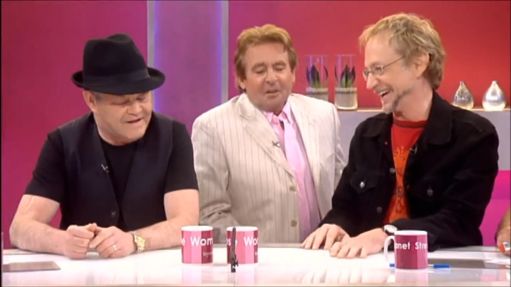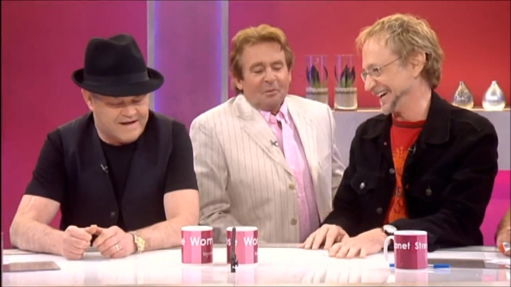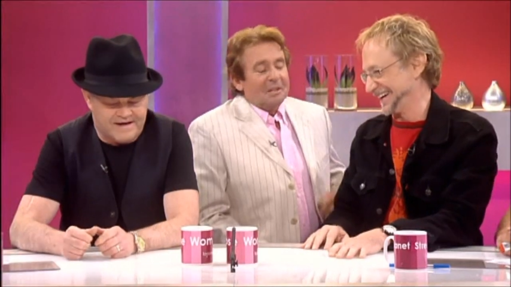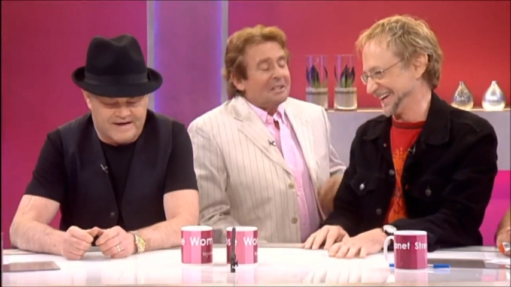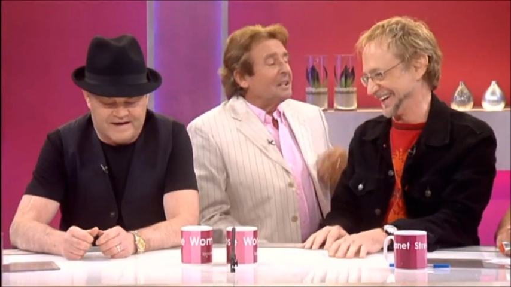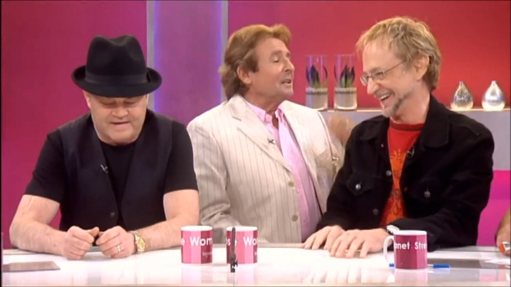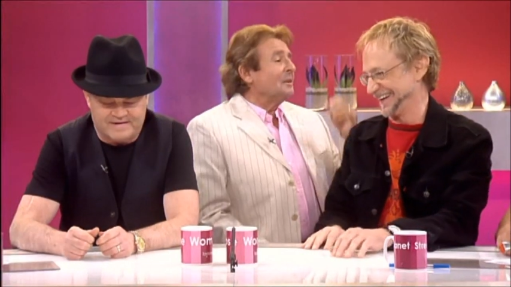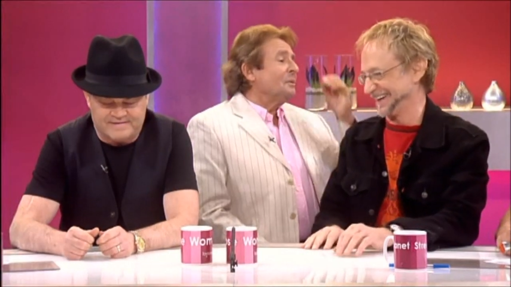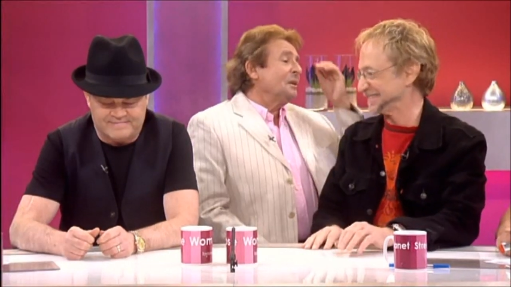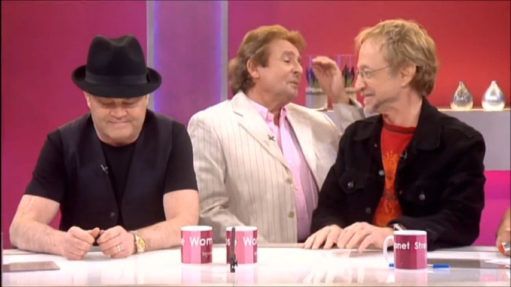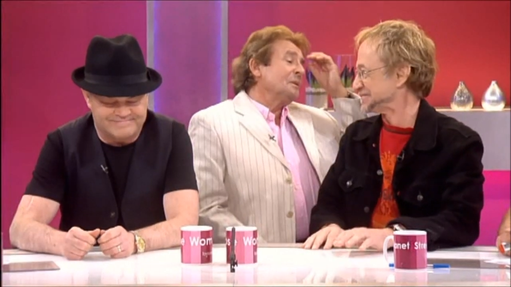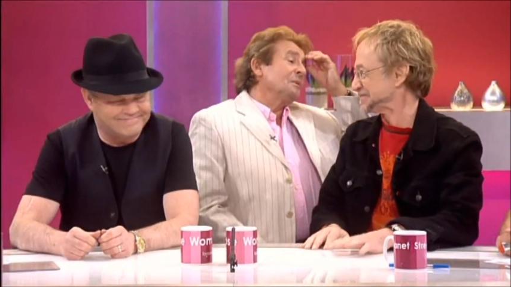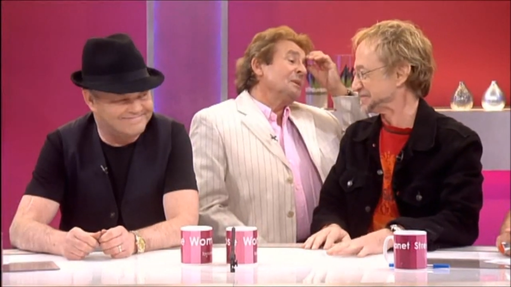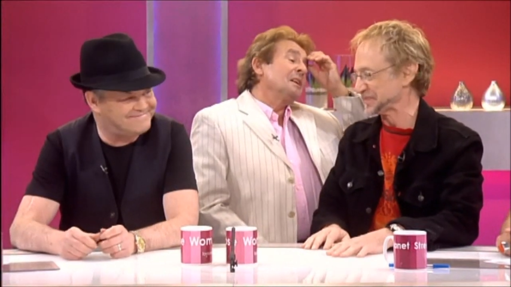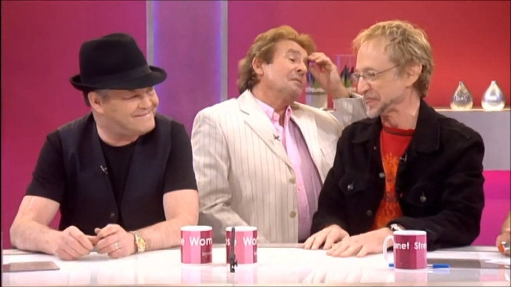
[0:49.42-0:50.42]
Speaker 1: Ah, we,
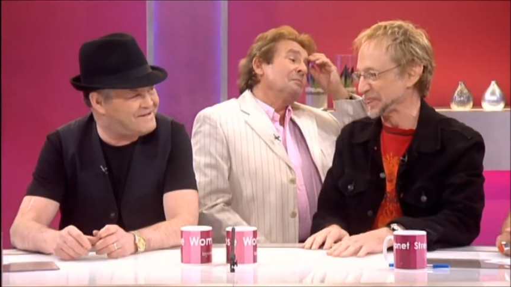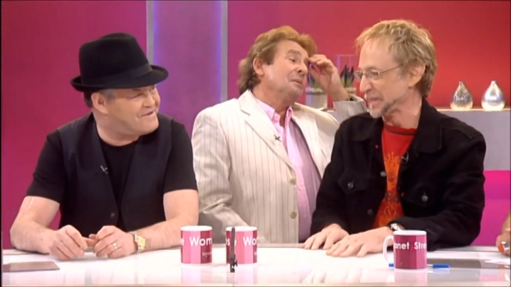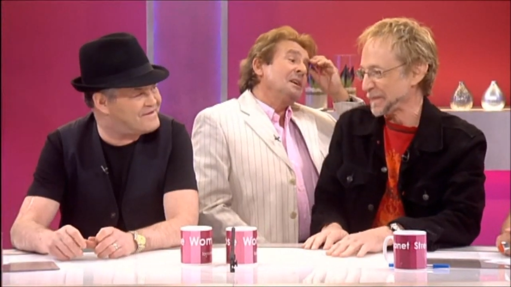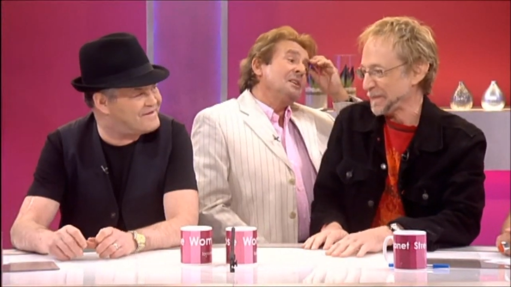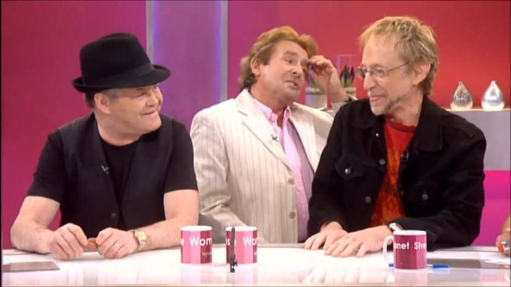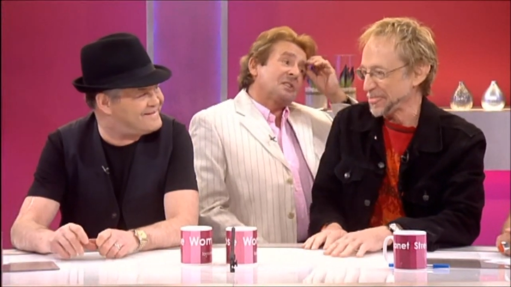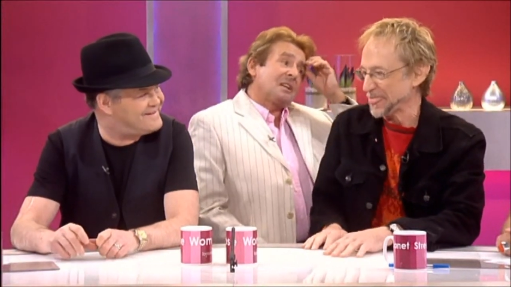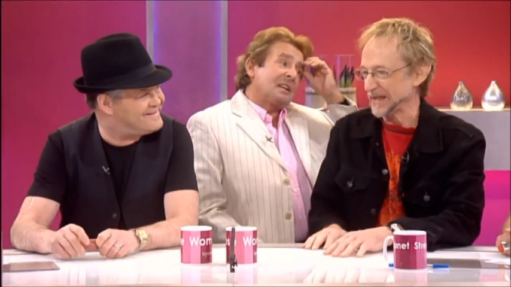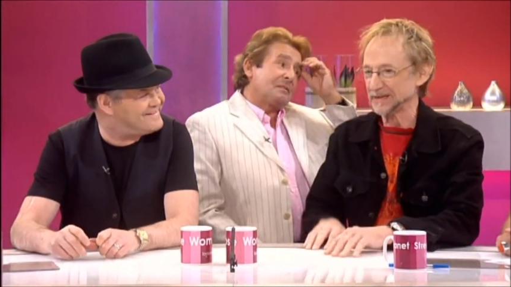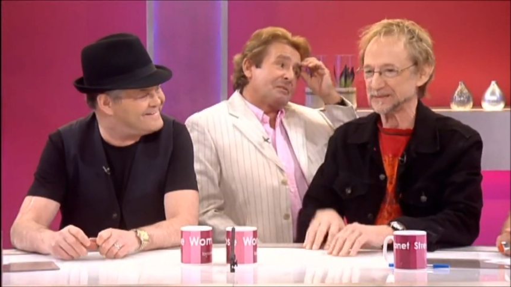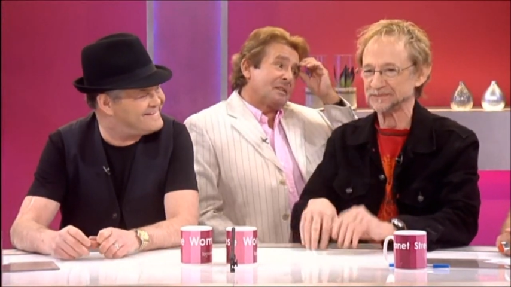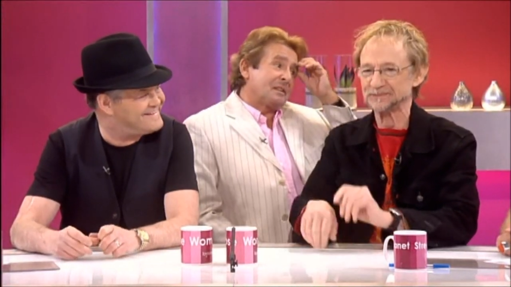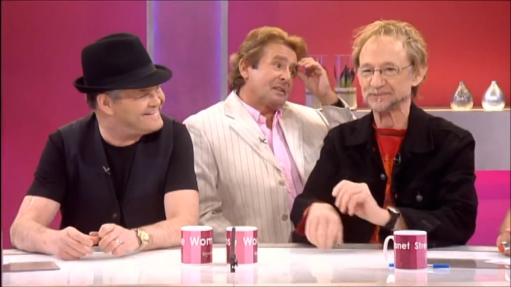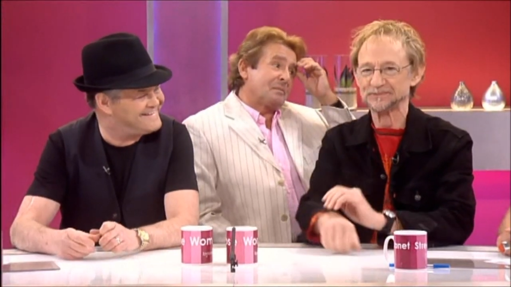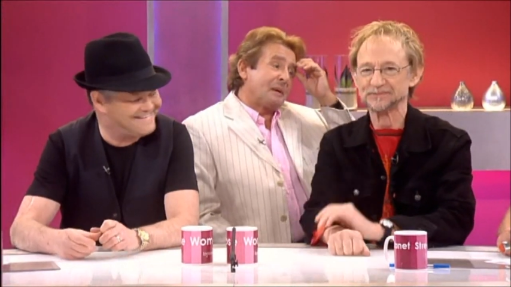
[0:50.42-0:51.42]
we, didn't mean to leave her
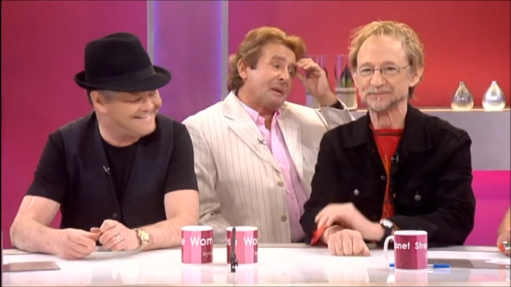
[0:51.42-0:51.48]
in the